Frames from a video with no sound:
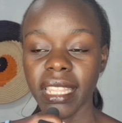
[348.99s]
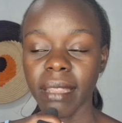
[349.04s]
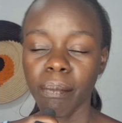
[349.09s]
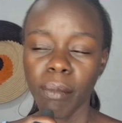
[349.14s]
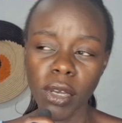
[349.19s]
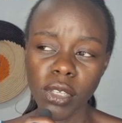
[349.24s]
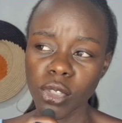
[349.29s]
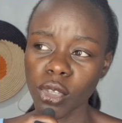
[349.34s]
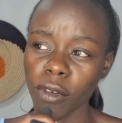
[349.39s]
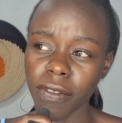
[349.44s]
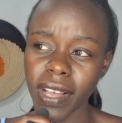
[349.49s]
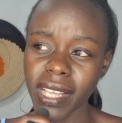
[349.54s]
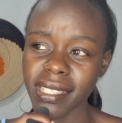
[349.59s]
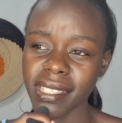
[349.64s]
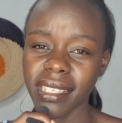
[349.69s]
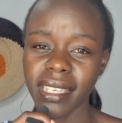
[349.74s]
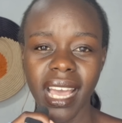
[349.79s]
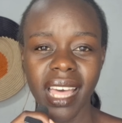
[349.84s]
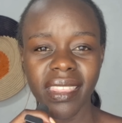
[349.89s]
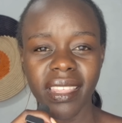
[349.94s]
Most of
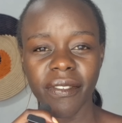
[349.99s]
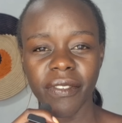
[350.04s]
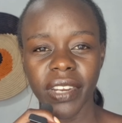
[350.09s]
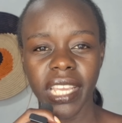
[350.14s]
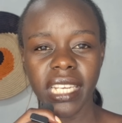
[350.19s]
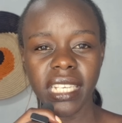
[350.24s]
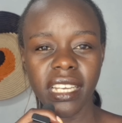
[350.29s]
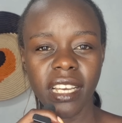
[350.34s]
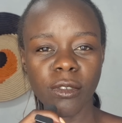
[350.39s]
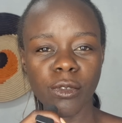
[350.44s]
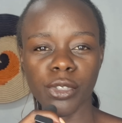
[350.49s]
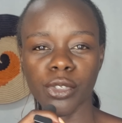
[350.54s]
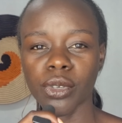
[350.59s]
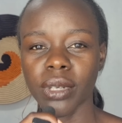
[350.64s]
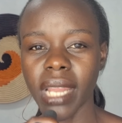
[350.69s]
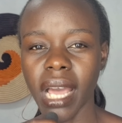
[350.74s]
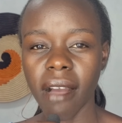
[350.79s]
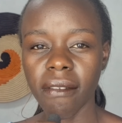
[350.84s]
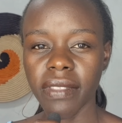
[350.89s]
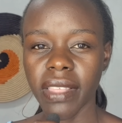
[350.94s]
us in other African countries
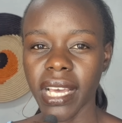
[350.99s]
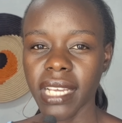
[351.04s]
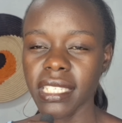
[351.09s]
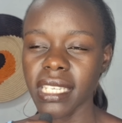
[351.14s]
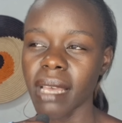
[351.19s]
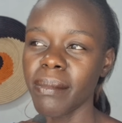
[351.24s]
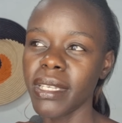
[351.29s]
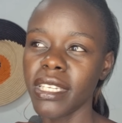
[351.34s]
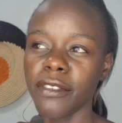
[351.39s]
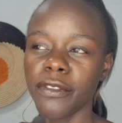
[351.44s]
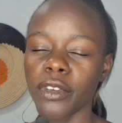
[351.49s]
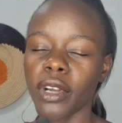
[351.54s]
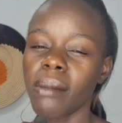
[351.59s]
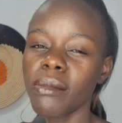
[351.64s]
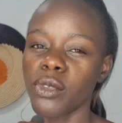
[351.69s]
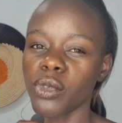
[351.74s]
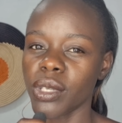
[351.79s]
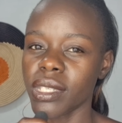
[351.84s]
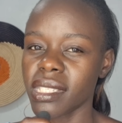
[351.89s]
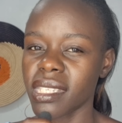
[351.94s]
don't have that. I mean, if you
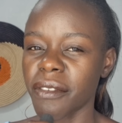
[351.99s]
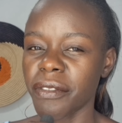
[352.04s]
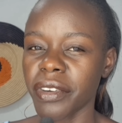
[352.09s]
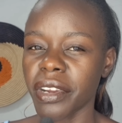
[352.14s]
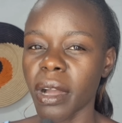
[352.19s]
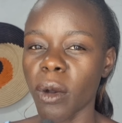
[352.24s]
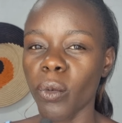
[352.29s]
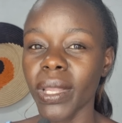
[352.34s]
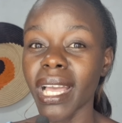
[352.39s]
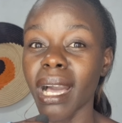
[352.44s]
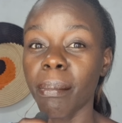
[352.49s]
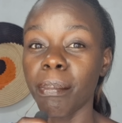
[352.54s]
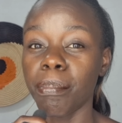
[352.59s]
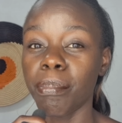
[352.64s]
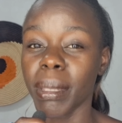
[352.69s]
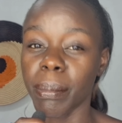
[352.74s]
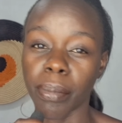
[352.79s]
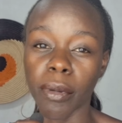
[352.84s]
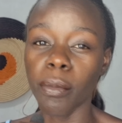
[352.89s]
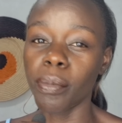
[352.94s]
come to East Africa, we are
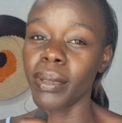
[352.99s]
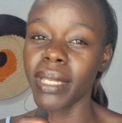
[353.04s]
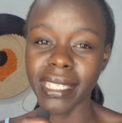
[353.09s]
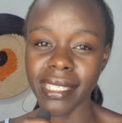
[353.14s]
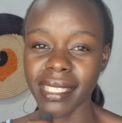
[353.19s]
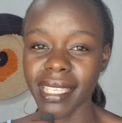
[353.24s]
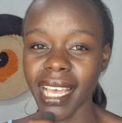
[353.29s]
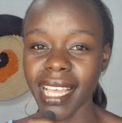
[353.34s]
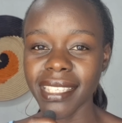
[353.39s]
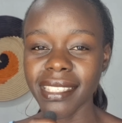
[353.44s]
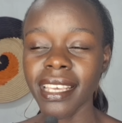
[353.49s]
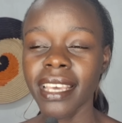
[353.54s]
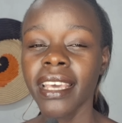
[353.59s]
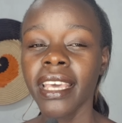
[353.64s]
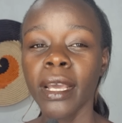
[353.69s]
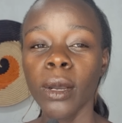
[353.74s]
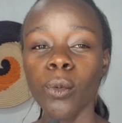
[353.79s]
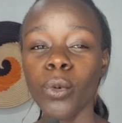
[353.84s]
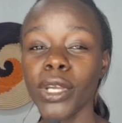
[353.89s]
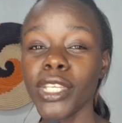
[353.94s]
people pleasers,
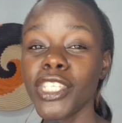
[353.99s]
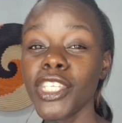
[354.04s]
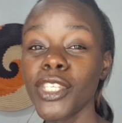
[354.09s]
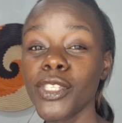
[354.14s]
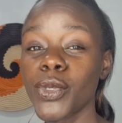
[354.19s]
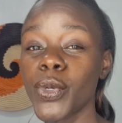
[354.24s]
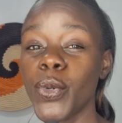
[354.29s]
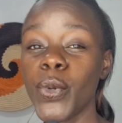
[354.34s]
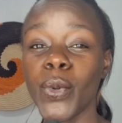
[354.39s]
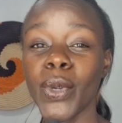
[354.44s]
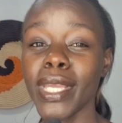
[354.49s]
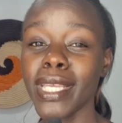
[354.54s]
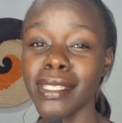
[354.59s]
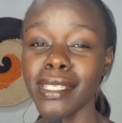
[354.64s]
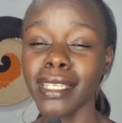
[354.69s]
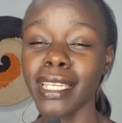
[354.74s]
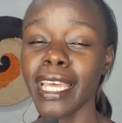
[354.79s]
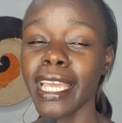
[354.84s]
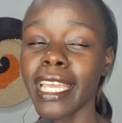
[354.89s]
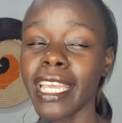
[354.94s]
which is
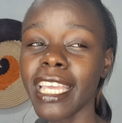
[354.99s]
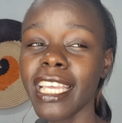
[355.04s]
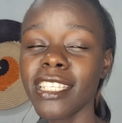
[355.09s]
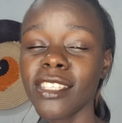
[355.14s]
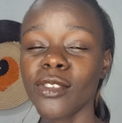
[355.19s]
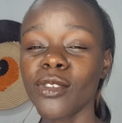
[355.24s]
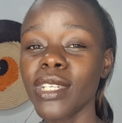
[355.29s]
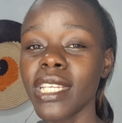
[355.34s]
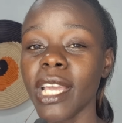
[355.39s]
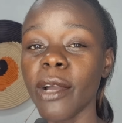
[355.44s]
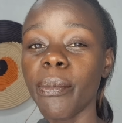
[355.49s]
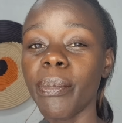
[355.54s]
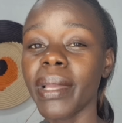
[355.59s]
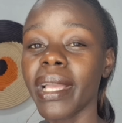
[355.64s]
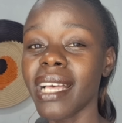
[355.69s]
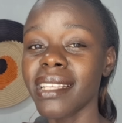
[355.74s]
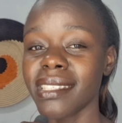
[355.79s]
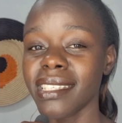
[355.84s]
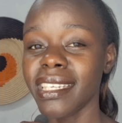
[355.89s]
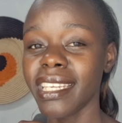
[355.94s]
crazy. Like, it's not
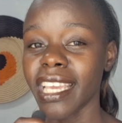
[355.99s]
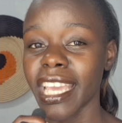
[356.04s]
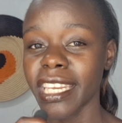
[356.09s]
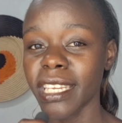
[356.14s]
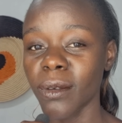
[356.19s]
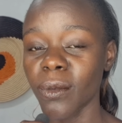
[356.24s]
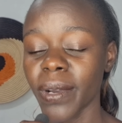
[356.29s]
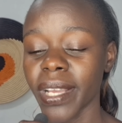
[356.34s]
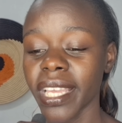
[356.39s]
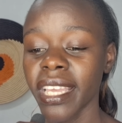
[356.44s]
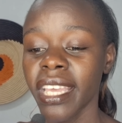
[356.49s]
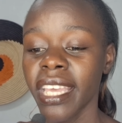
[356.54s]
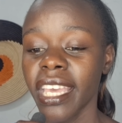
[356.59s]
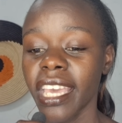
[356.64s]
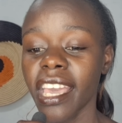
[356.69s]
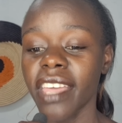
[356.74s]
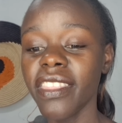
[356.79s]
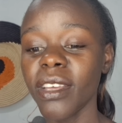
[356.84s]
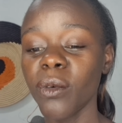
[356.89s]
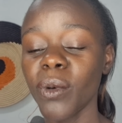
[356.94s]
helping us in any way.
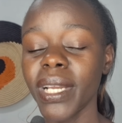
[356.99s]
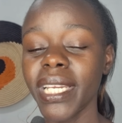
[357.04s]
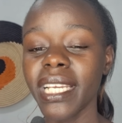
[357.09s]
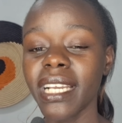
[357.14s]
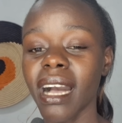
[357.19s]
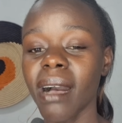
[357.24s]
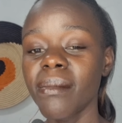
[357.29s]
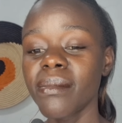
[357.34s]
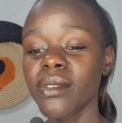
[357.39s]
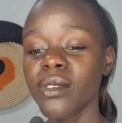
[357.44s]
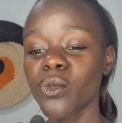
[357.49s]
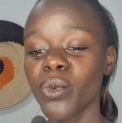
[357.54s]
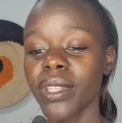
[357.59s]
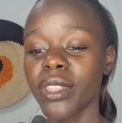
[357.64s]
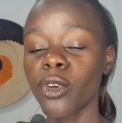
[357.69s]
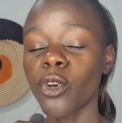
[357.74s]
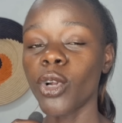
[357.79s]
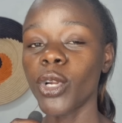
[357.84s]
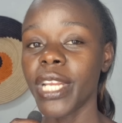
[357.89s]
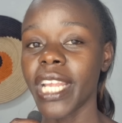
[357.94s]
And then when it comes
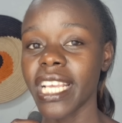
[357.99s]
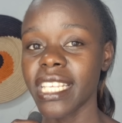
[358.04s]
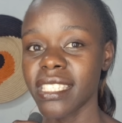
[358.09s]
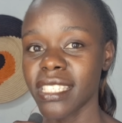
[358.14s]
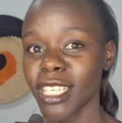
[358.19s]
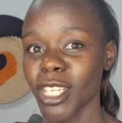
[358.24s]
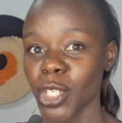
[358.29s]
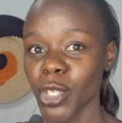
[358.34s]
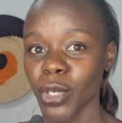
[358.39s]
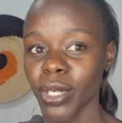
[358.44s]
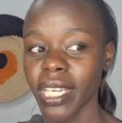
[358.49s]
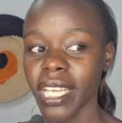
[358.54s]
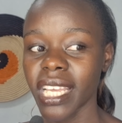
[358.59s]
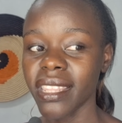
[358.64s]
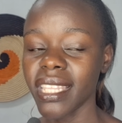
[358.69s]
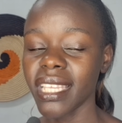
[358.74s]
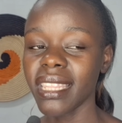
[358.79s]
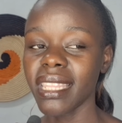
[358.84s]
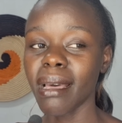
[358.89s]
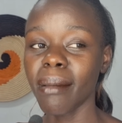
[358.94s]
with colonization
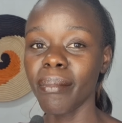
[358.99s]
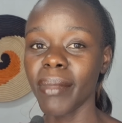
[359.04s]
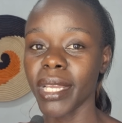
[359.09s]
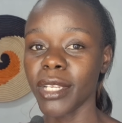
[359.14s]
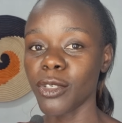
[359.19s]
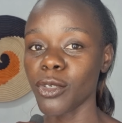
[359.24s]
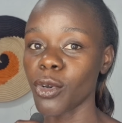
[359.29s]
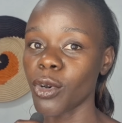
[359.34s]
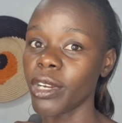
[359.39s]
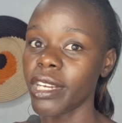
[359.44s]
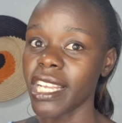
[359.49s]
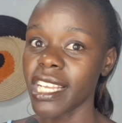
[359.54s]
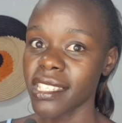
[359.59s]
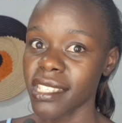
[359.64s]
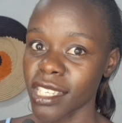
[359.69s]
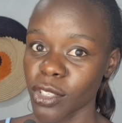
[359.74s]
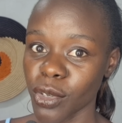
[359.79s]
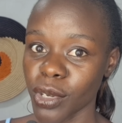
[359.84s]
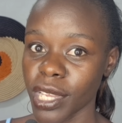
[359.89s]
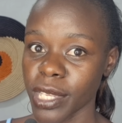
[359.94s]
and then the mental
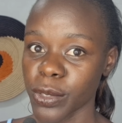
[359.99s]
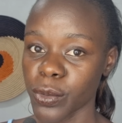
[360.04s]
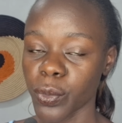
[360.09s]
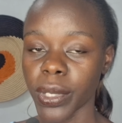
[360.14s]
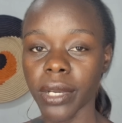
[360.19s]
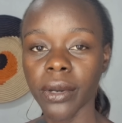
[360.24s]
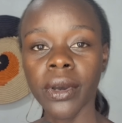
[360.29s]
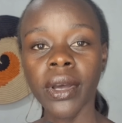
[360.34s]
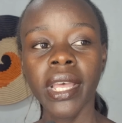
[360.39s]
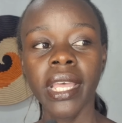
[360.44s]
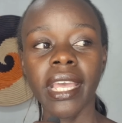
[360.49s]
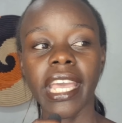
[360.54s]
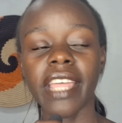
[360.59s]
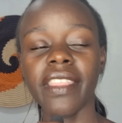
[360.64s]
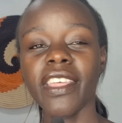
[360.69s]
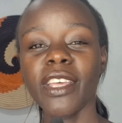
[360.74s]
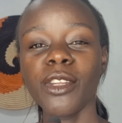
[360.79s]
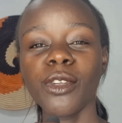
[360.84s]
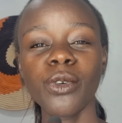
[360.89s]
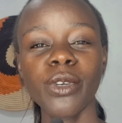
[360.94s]
colonization as well,
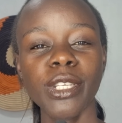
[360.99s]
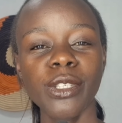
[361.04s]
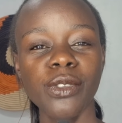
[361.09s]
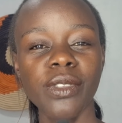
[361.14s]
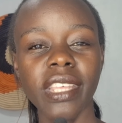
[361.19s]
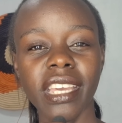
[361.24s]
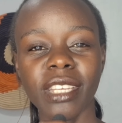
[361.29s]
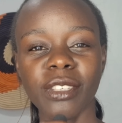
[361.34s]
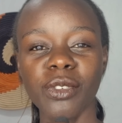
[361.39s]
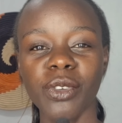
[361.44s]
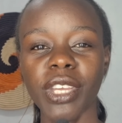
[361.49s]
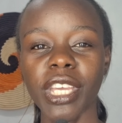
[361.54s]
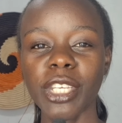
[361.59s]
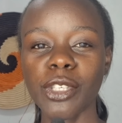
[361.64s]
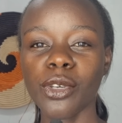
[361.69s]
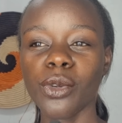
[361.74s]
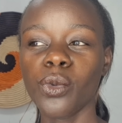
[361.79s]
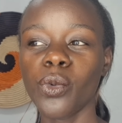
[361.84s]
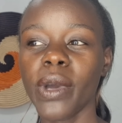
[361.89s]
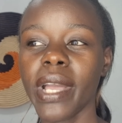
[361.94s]
and then you look into the
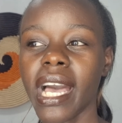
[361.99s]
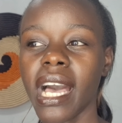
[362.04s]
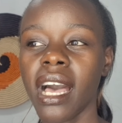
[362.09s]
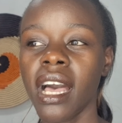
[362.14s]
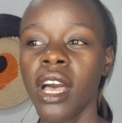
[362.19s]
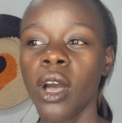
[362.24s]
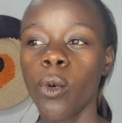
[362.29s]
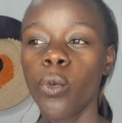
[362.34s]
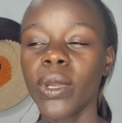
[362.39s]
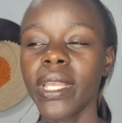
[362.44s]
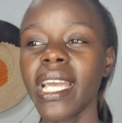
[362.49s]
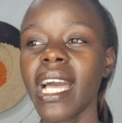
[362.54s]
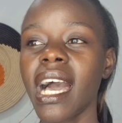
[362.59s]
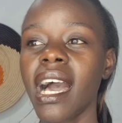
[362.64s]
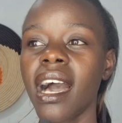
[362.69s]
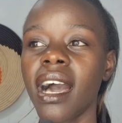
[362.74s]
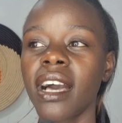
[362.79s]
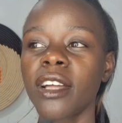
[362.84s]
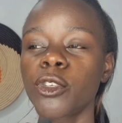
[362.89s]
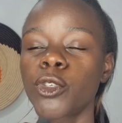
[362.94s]
education where we
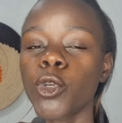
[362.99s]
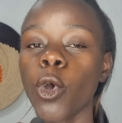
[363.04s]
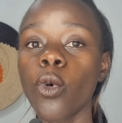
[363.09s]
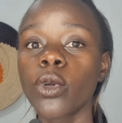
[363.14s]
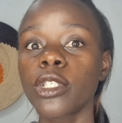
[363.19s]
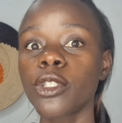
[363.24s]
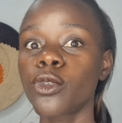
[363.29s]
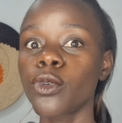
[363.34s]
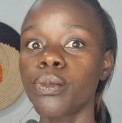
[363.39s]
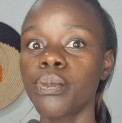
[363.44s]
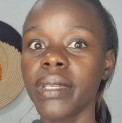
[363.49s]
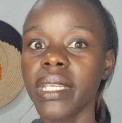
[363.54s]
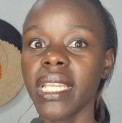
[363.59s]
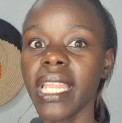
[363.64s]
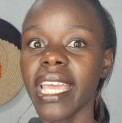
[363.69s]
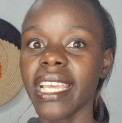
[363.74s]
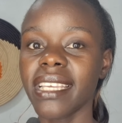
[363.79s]
are taught to be